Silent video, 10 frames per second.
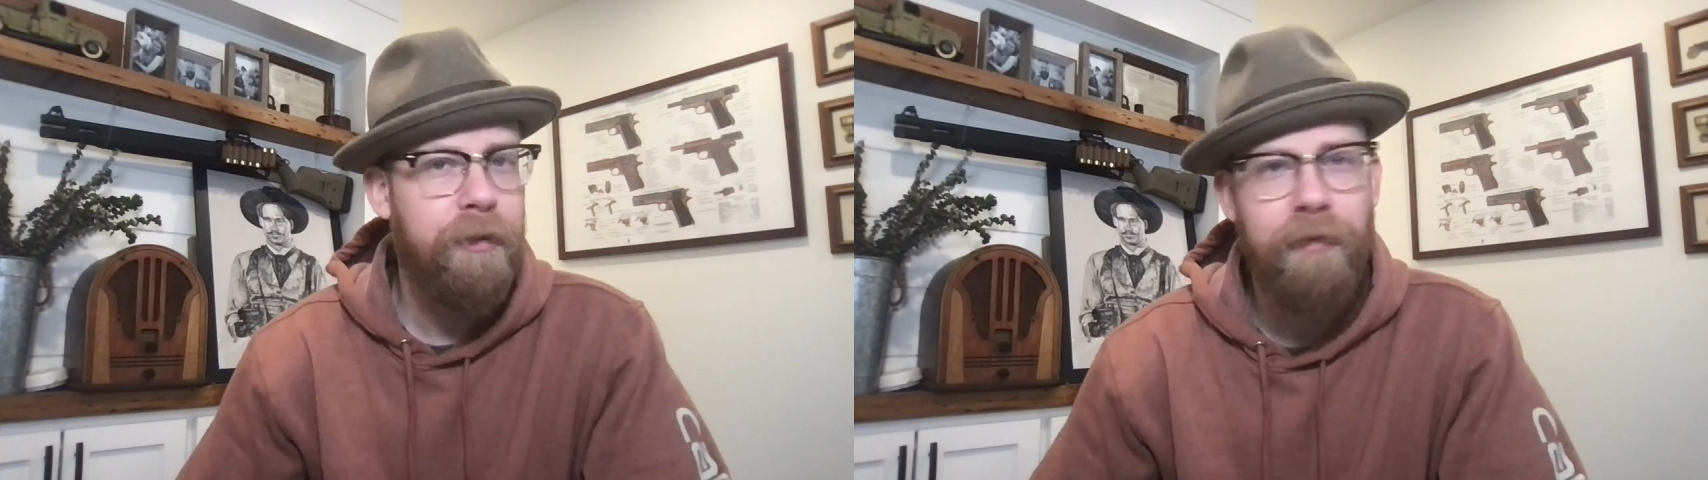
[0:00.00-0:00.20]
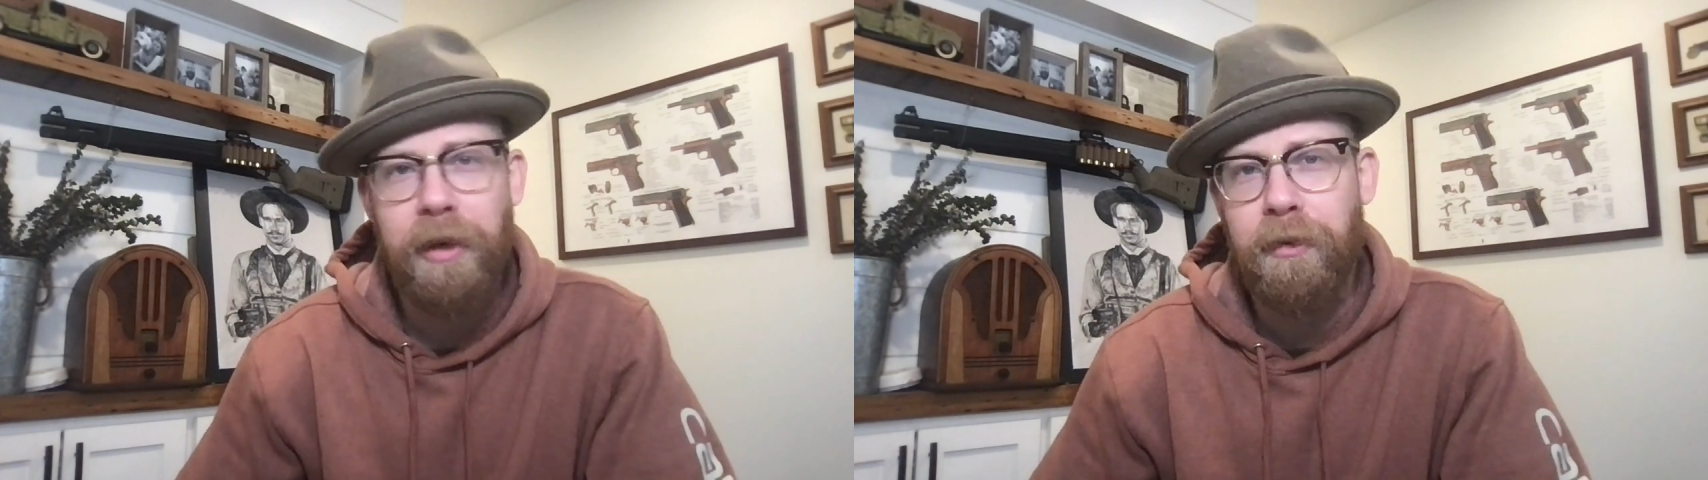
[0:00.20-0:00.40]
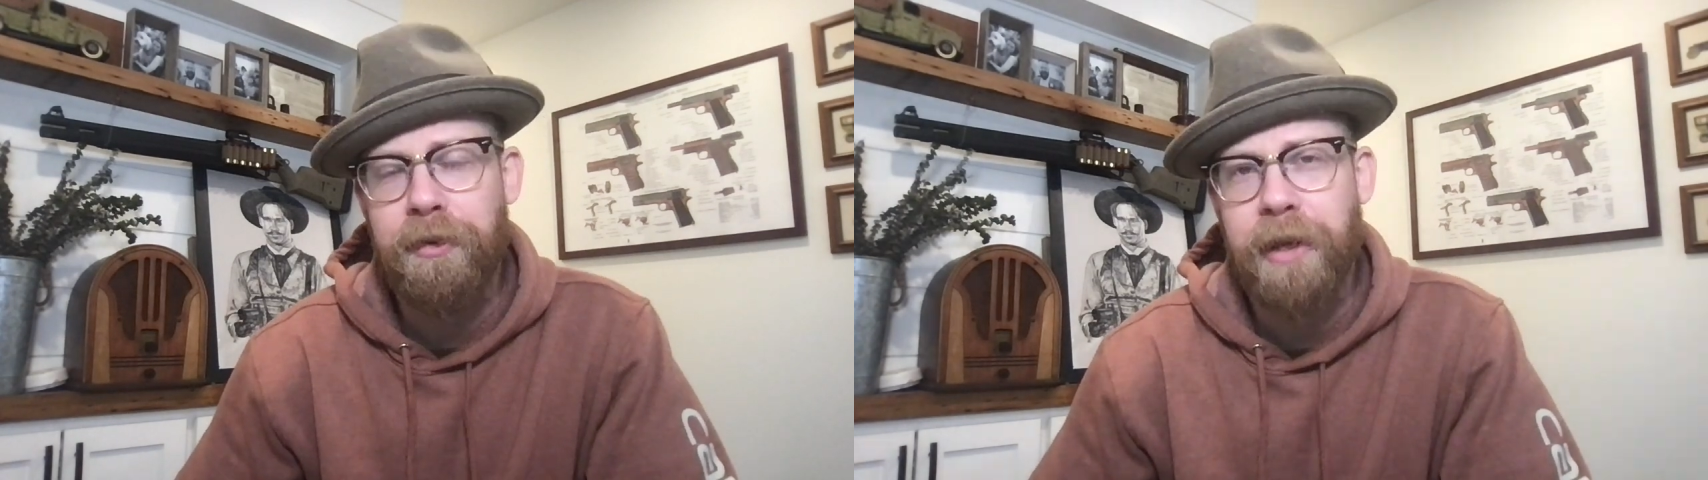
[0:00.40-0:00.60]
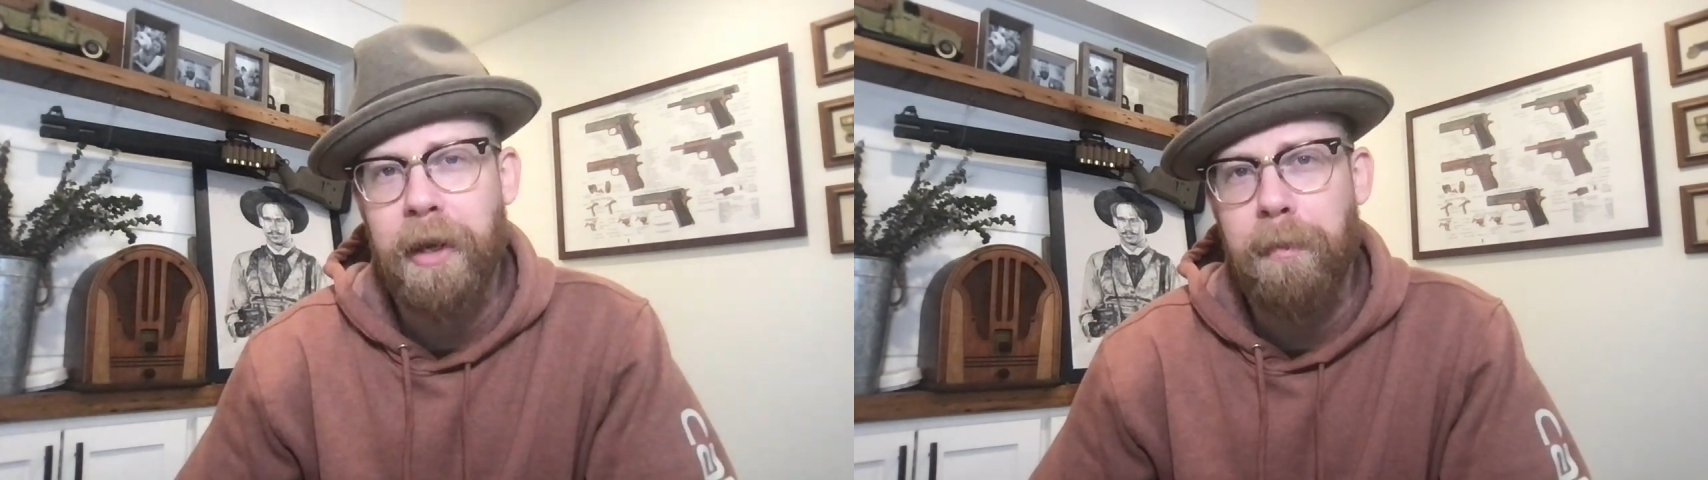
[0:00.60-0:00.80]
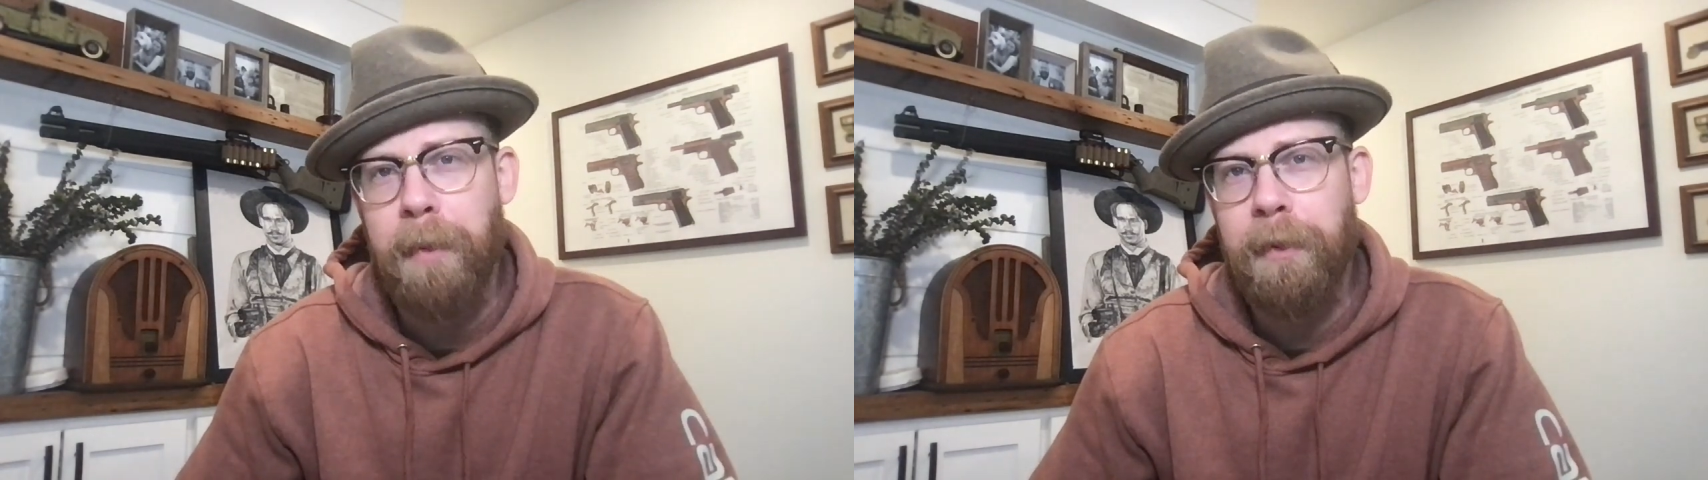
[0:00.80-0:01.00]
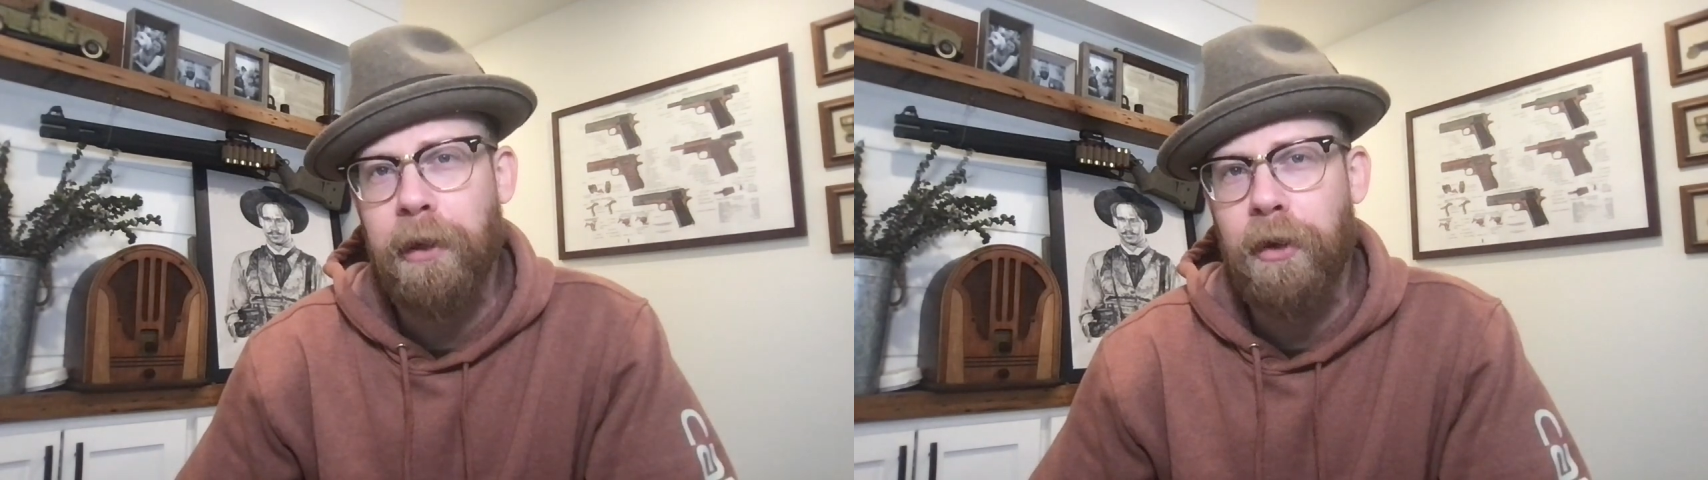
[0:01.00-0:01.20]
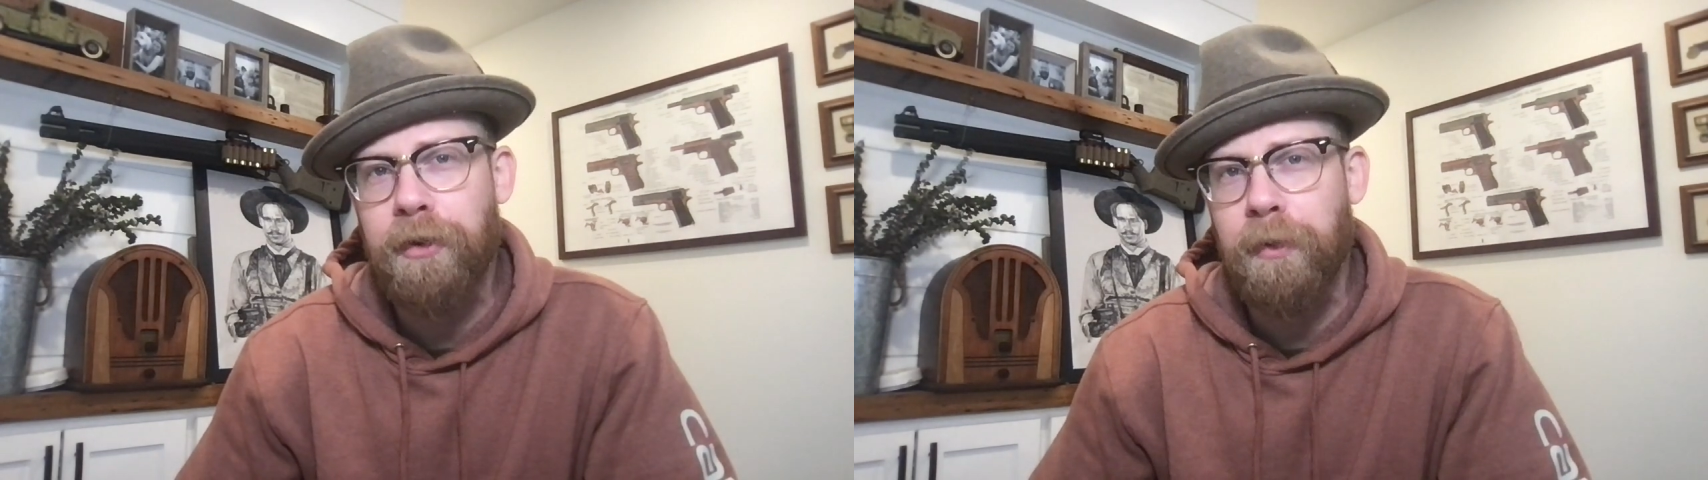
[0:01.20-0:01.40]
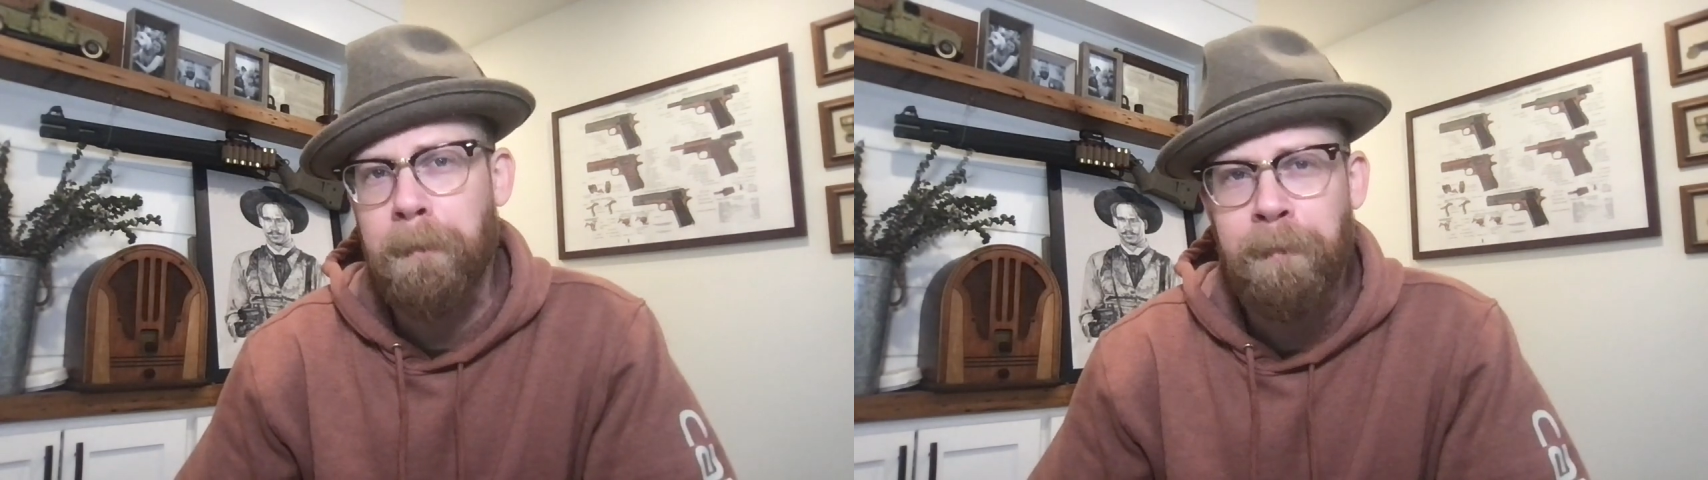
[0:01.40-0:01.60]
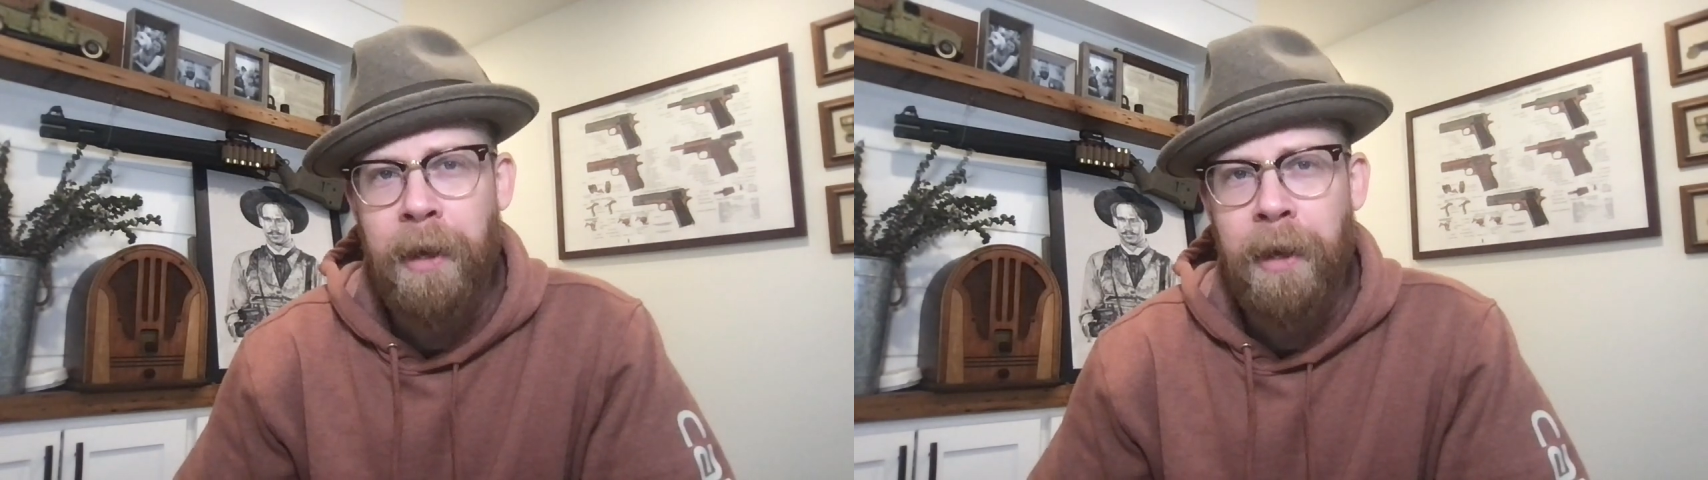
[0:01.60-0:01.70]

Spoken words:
federal Second Amendment lawsuit.